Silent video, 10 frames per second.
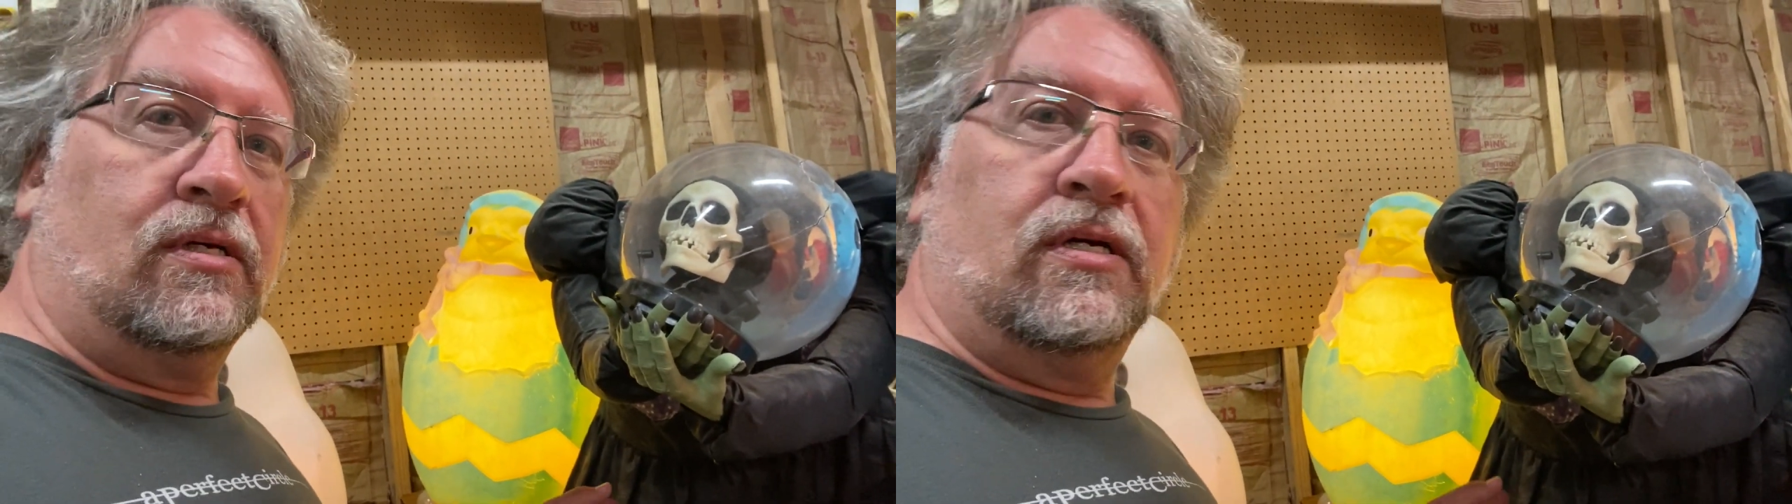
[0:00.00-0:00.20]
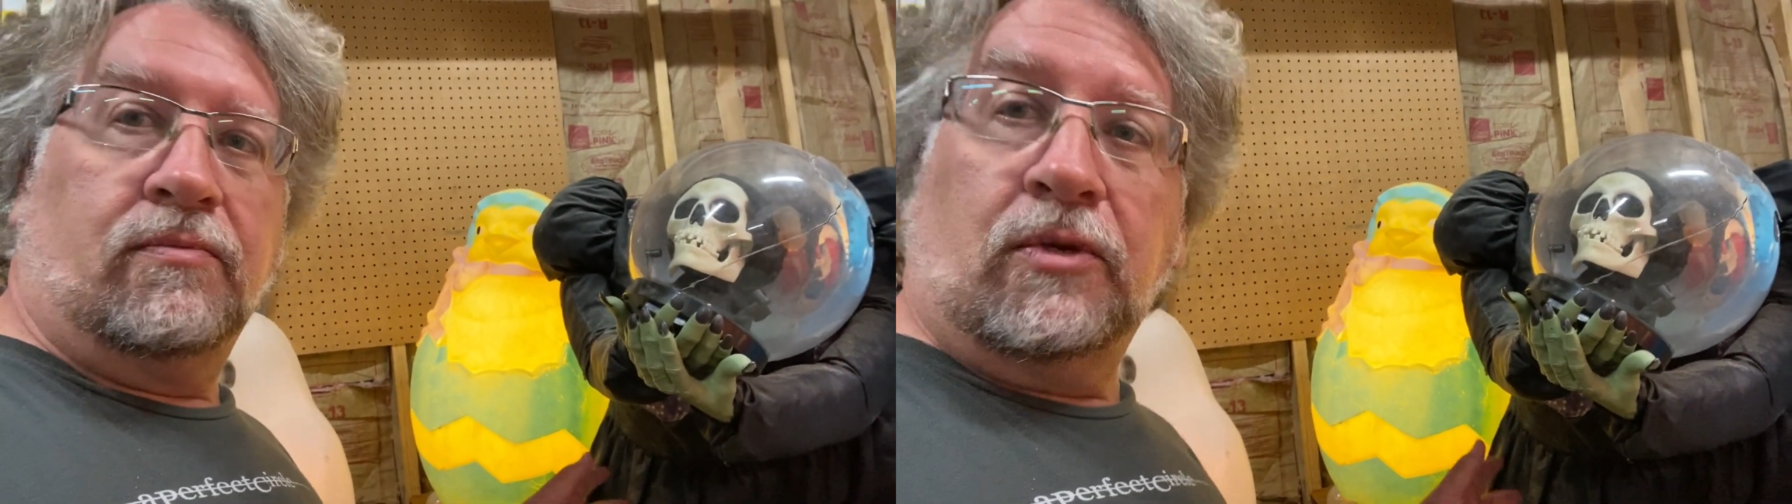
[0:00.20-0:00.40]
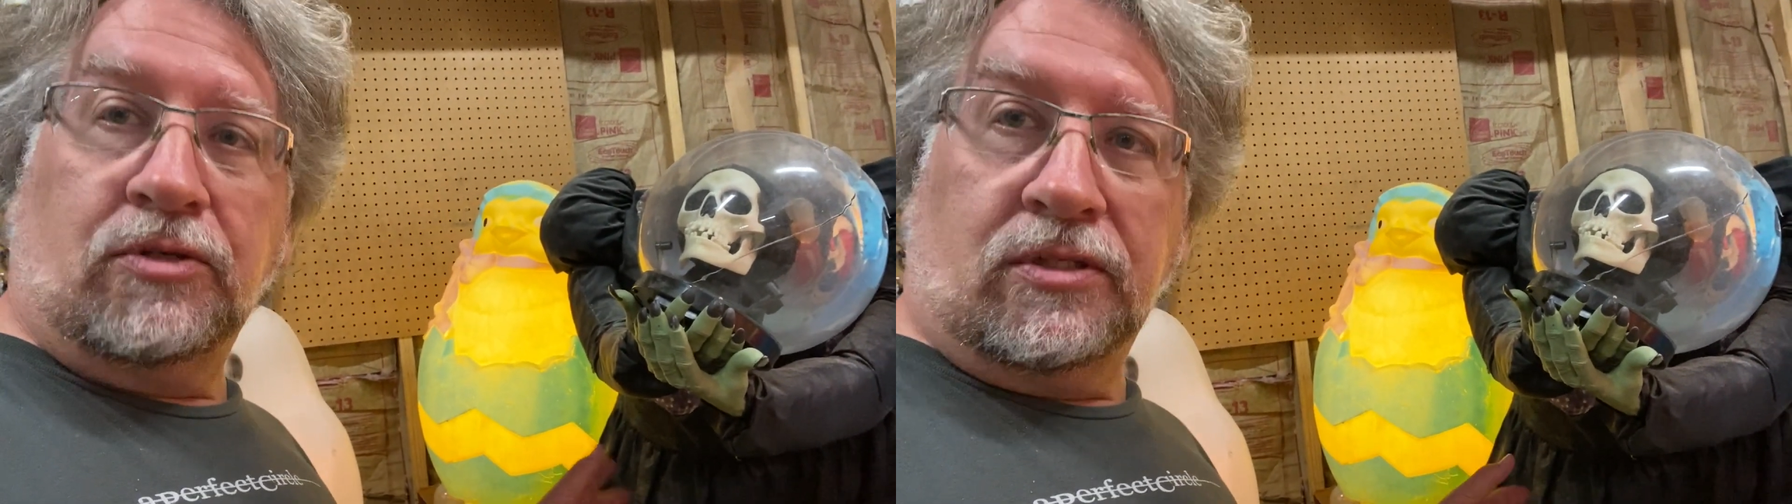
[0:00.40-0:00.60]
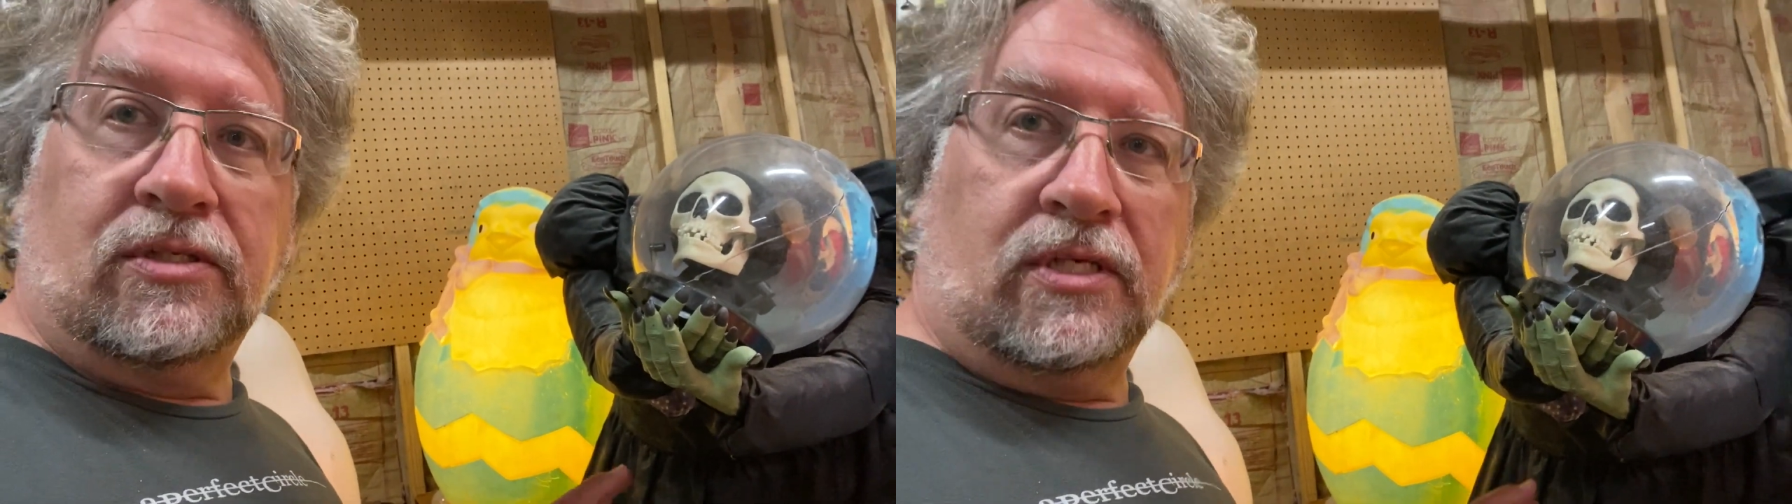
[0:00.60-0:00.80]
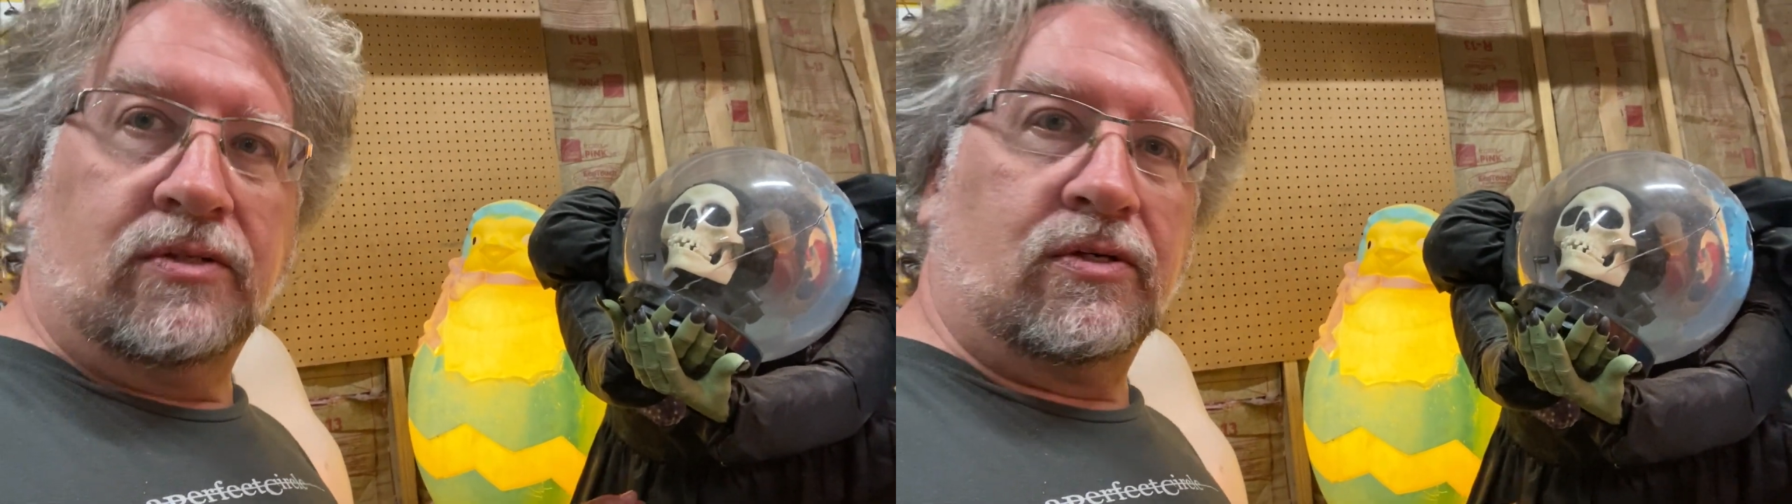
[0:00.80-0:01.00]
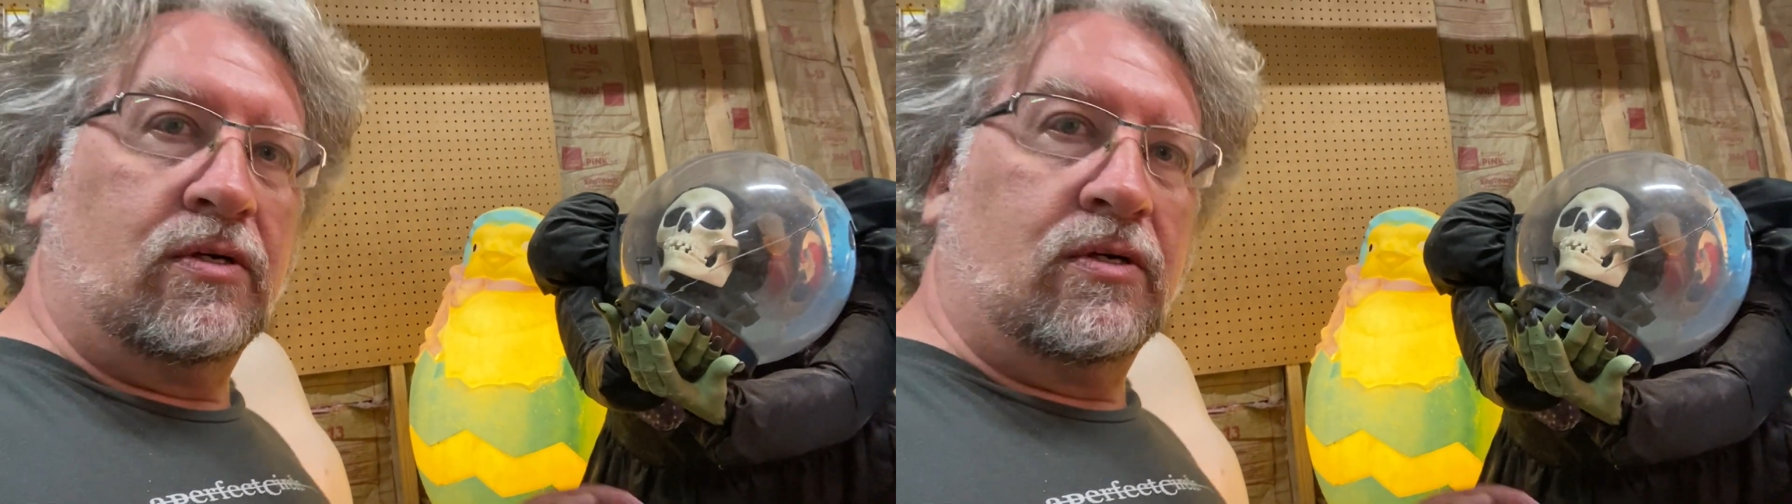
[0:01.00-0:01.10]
uh, motion sensor